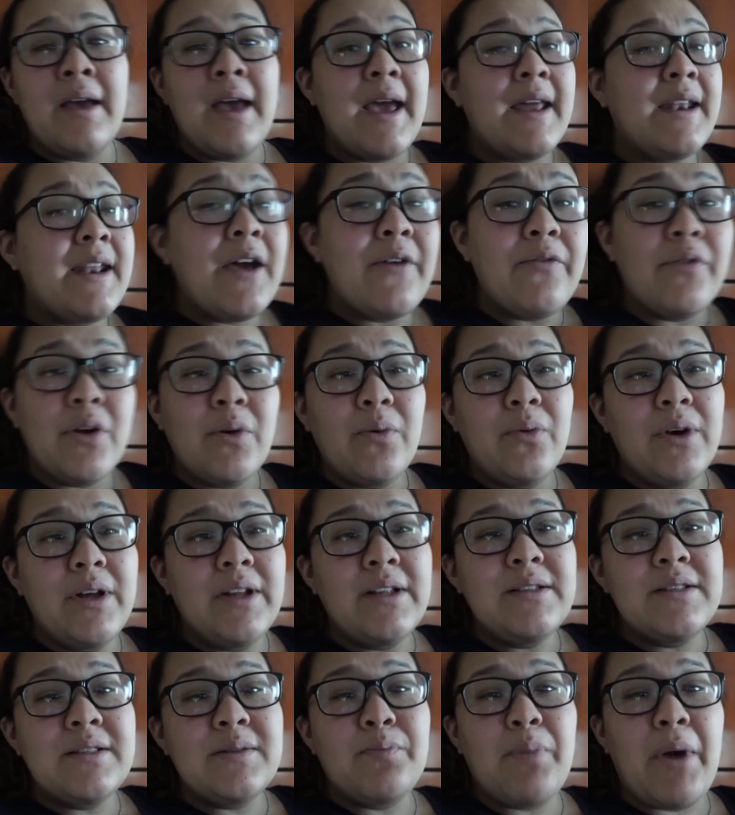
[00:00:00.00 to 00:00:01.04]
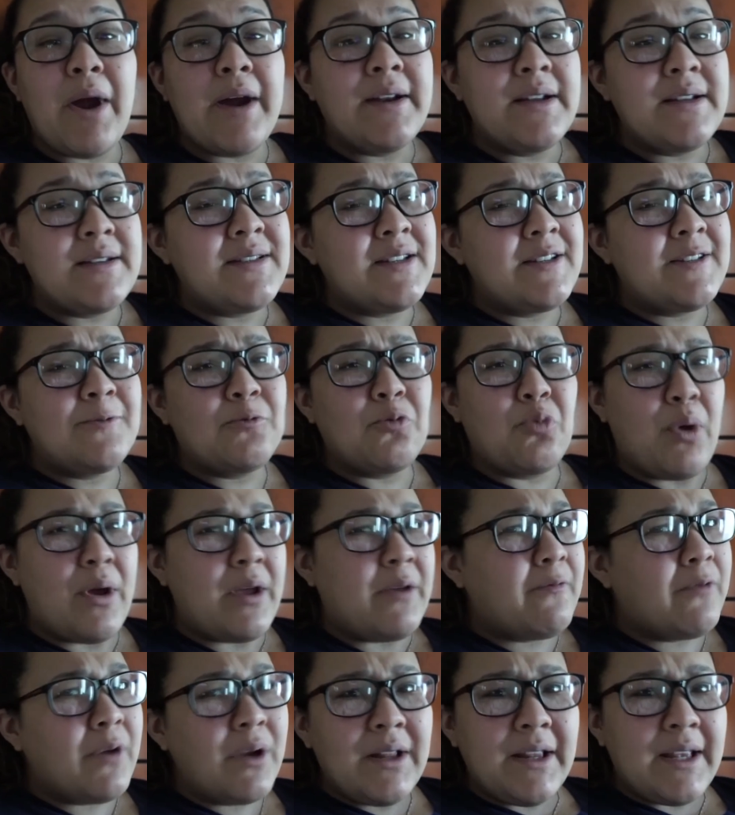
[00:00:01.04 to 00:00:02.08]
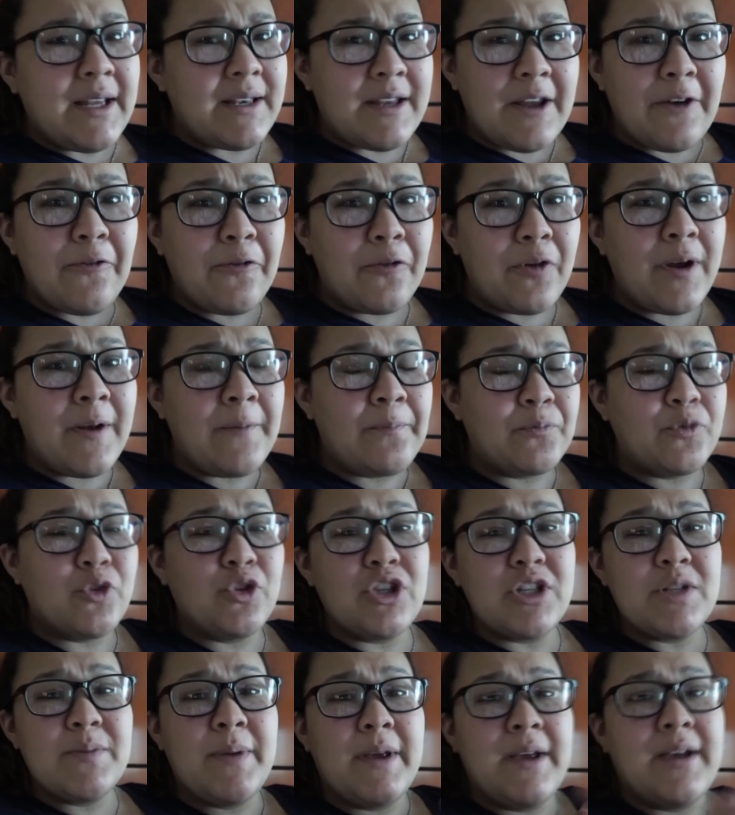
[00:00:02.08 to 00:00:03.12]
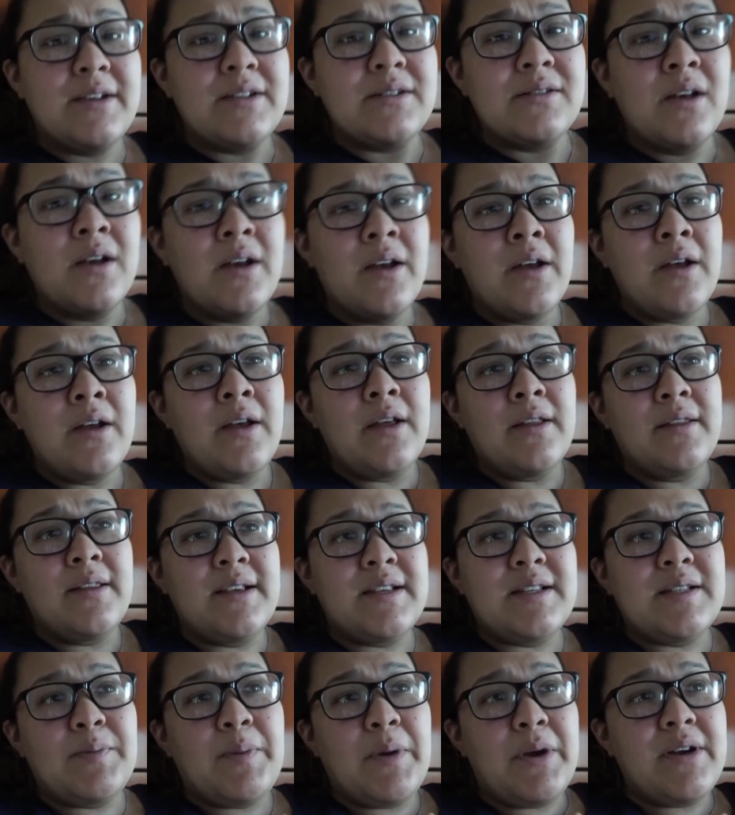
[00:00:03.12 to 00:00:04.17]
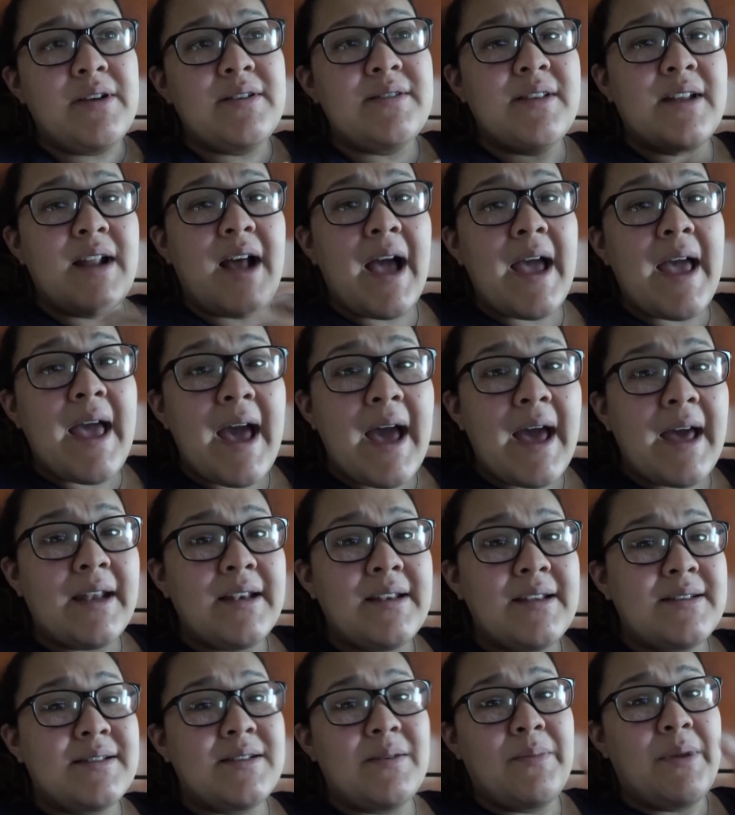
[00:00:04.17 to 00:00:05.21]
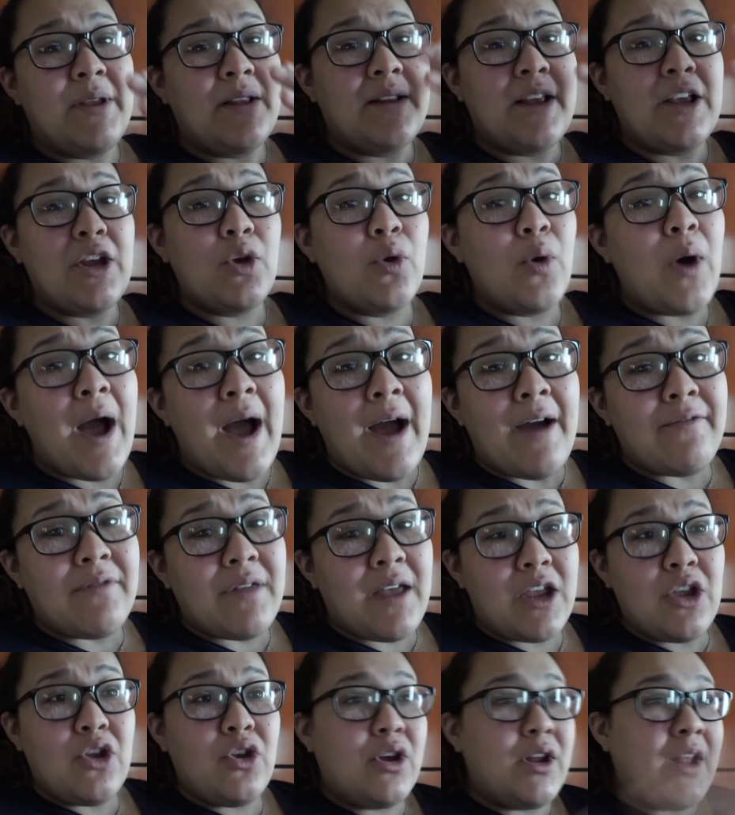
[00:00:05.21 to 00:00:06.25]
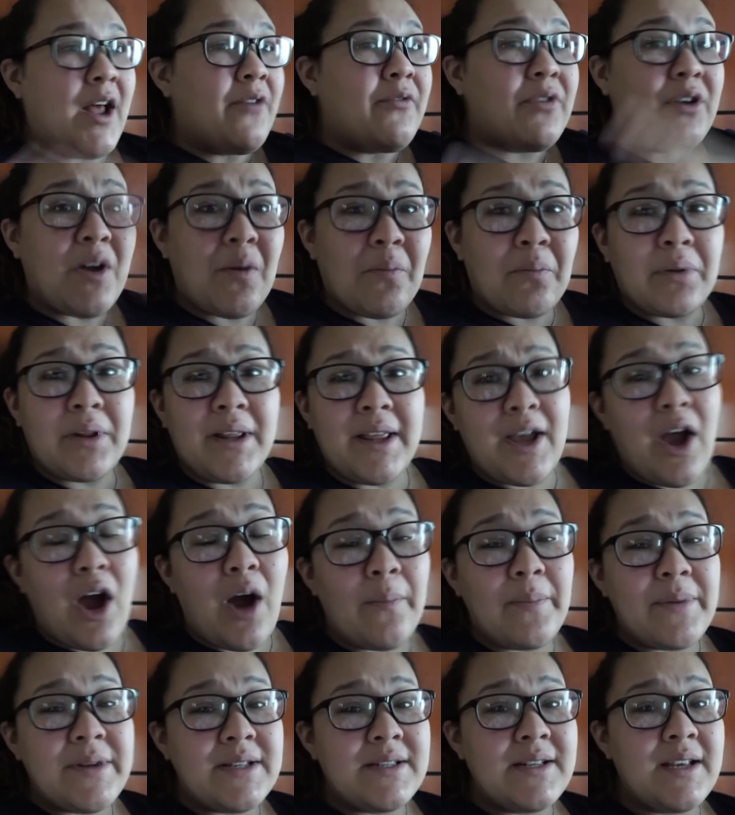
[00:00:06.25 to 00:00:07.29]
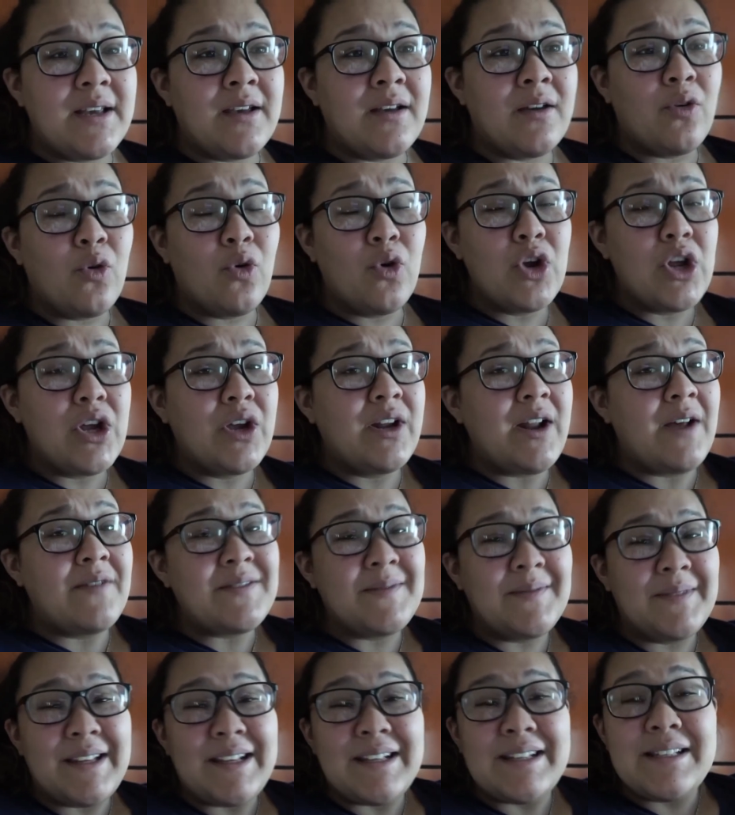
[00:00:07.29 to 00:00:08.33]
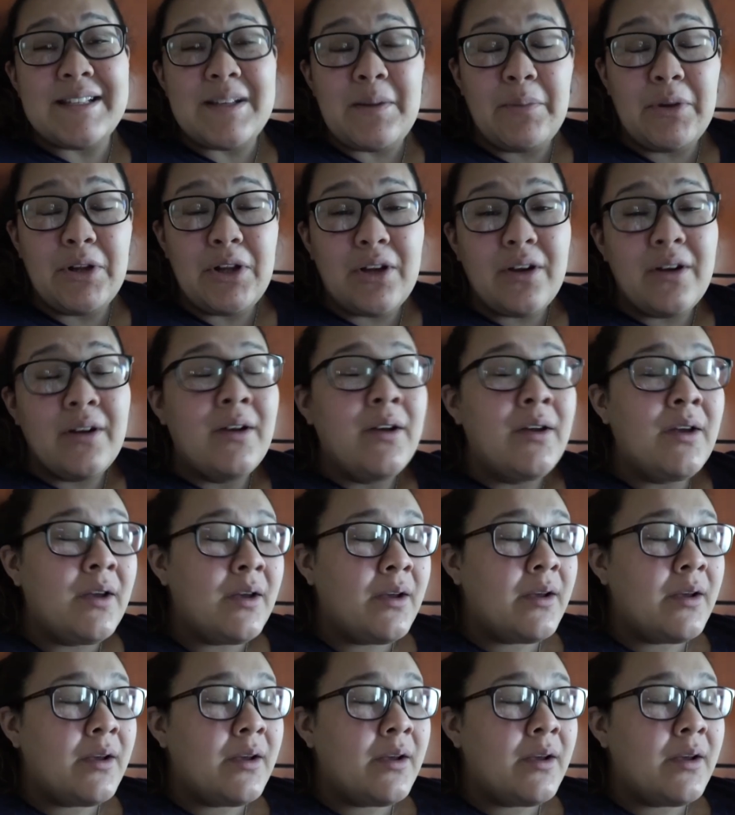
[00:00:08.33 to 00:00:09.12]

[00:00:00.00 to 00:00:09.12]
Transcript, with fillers: And everyone's pregnancy is really different. So just because the experience that I had doesn't mean that you'll have that. You could have a complete opposite or you could have something similar.